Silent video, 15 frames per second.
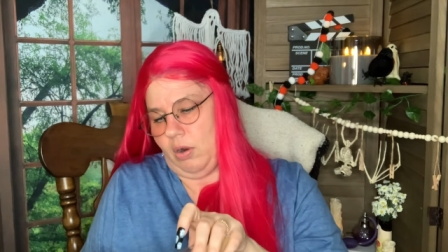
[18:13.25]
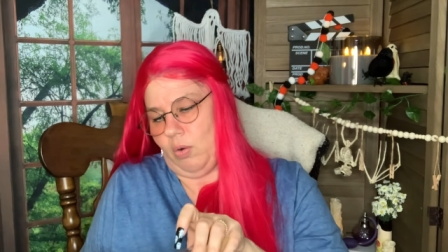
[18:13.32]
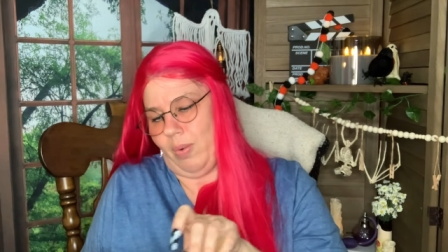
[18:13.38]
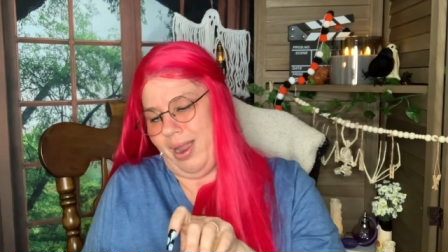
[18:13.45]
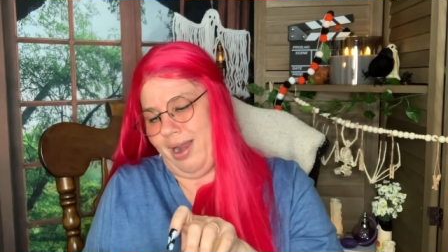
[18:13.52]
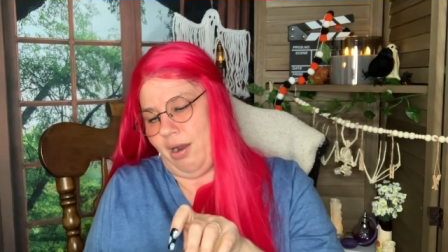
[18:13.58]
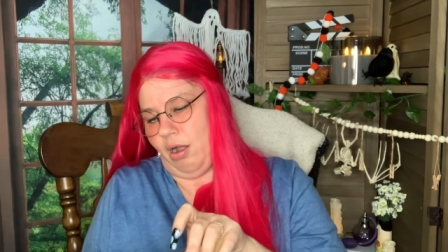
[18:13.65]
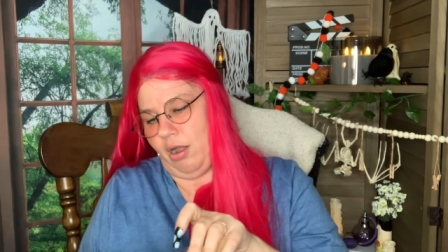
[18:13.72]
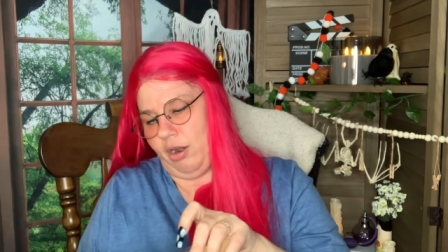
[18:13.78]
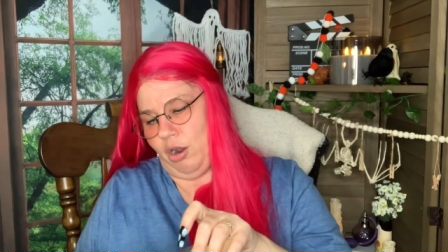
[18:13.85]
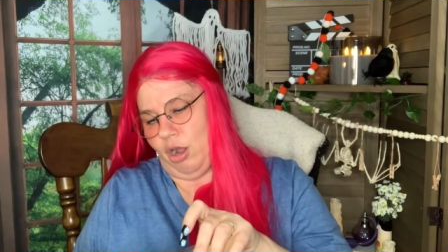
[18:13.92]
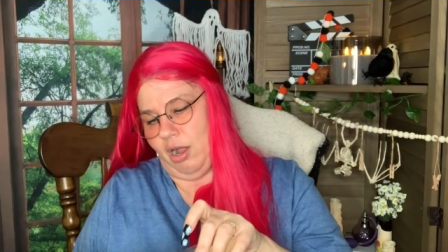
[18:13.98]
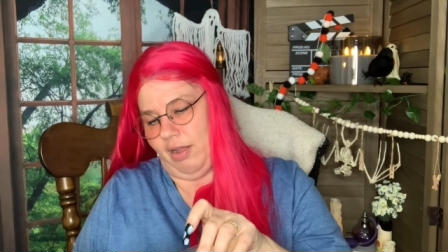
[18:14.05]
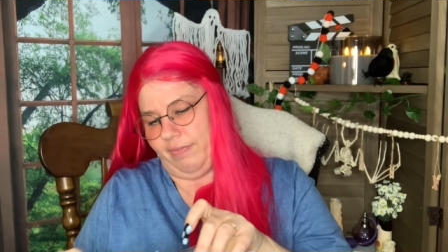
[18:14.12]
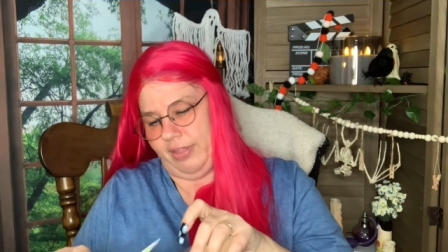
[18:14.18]
Right on
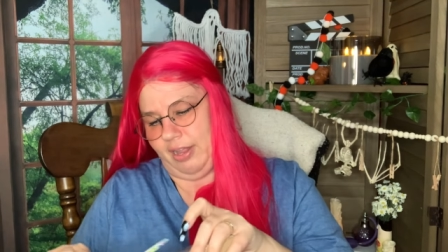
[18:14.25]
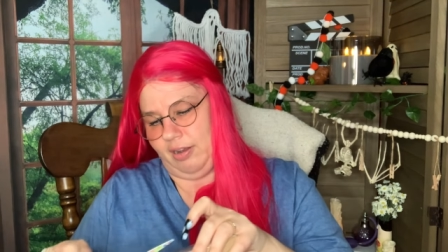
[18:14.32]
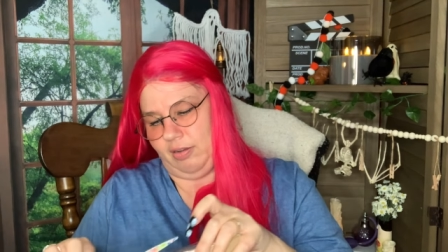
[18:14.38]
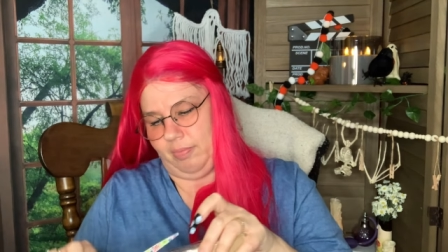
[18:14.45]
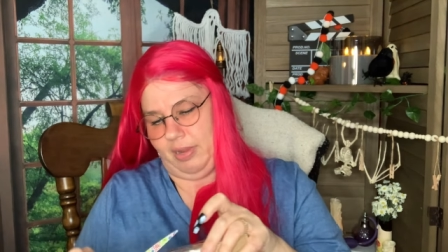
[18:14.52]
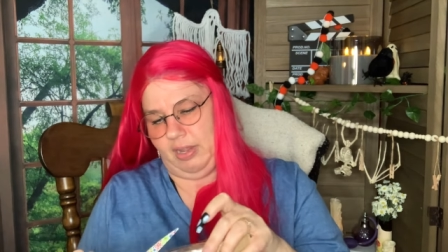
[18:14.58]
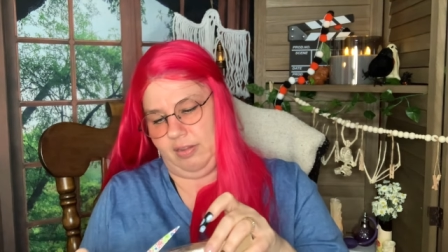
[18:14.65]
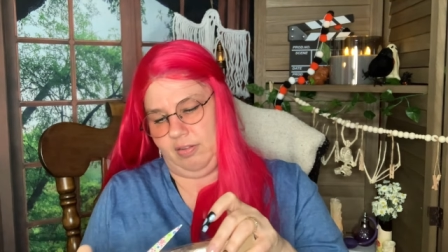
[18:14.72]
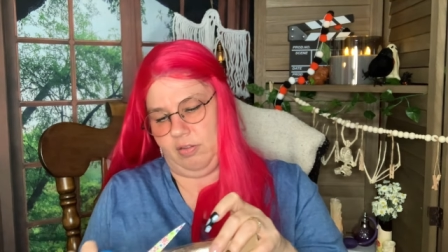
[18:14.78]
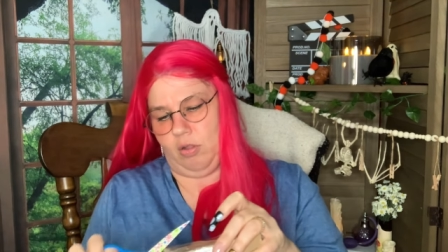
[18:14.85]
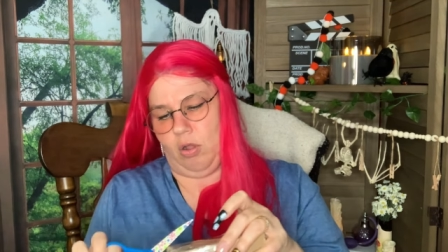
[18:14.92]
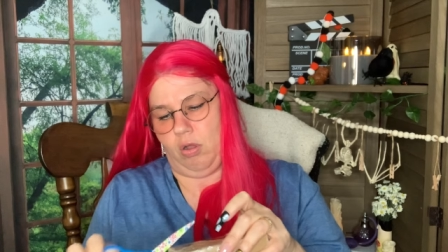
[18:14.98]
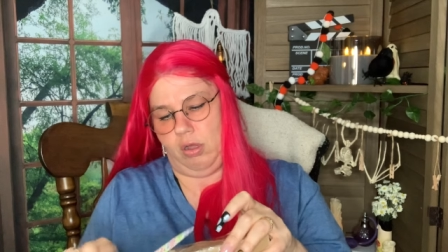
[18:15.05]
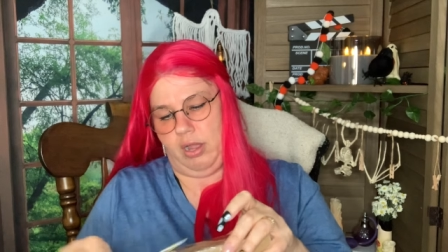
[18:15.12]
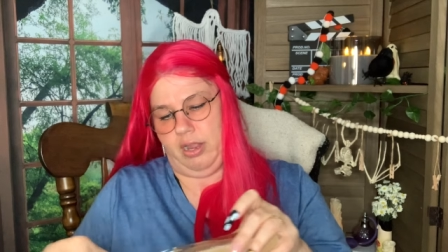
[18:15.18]
off. That makes
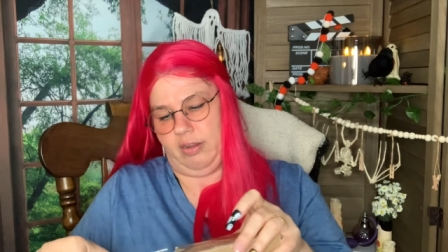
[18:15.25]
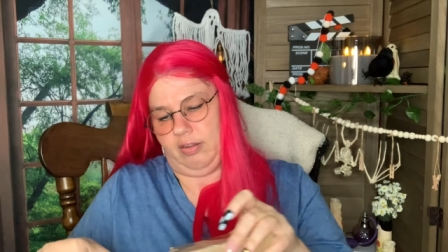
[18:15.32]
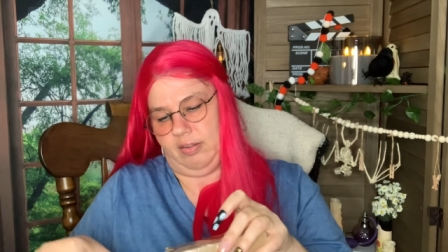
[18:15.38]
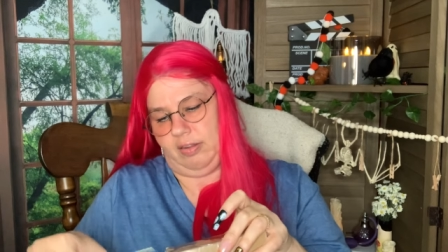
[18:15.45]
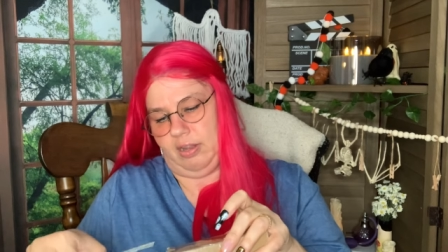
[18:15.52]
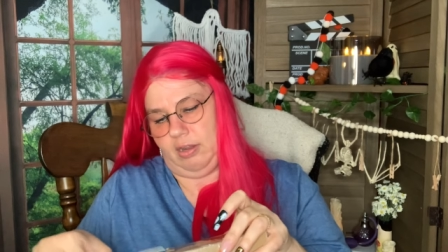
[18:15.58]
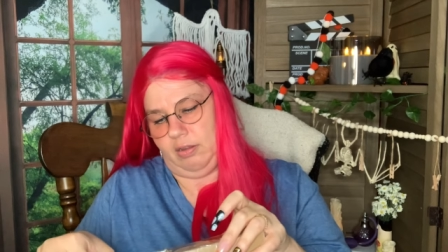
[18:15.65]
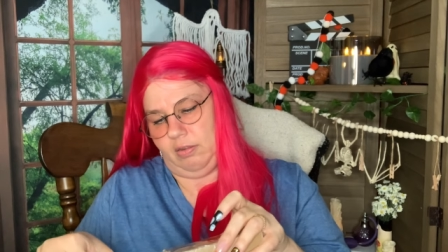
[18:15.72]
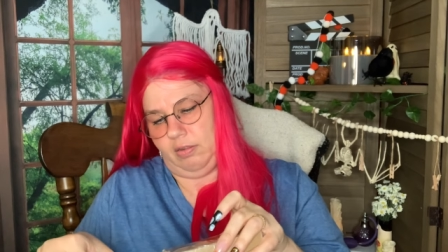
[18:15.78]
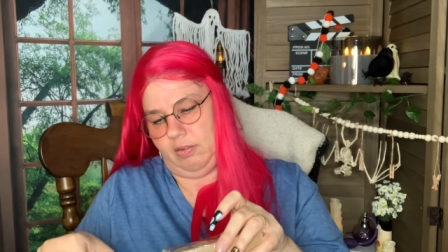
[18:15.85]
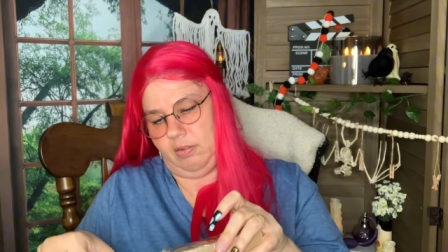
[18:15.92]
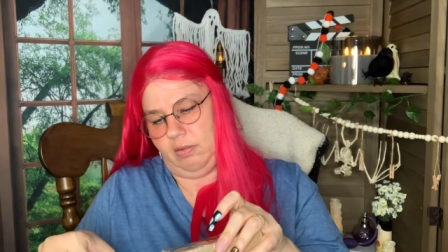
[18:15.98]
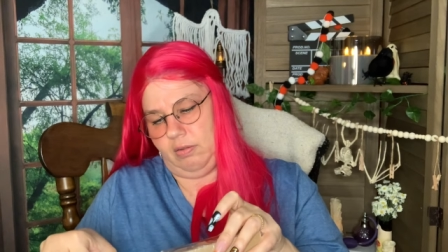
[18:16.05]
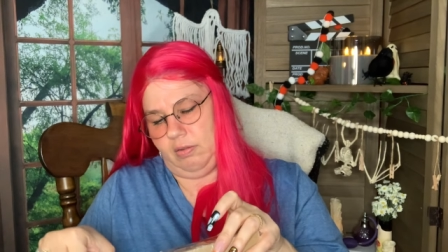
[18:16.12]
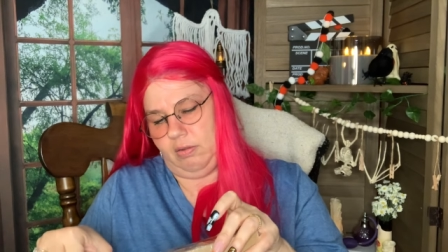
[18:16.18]
all kinds of
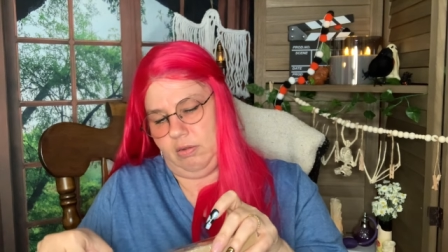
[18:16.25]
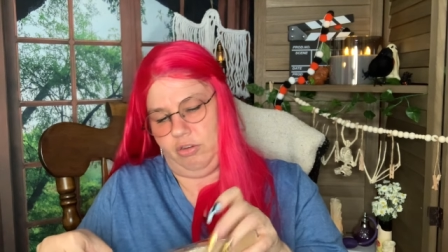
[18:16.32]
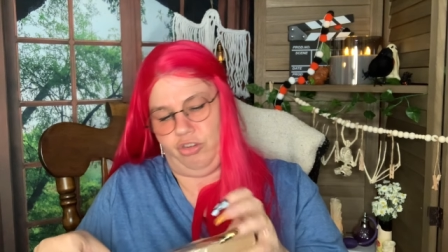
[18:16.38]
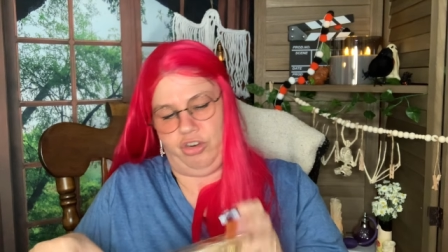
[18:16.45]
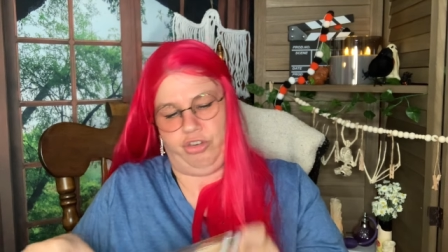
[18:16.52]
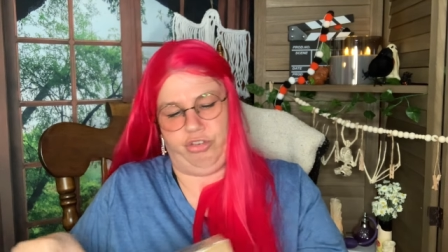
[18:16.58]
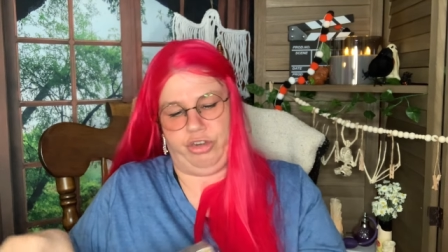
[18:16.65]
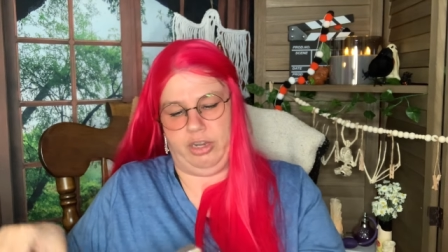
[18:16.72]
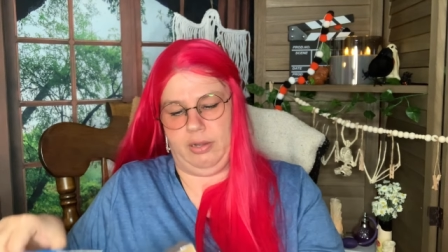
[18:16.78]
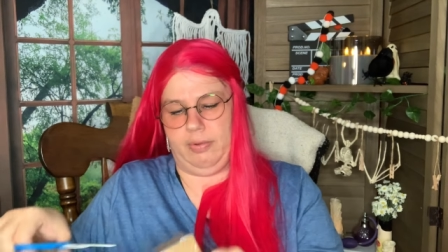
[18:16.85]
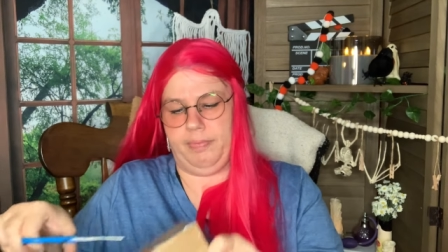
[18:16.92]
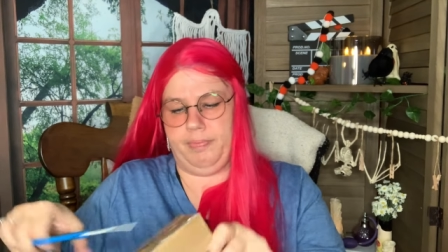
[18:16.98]
sense. Gigi.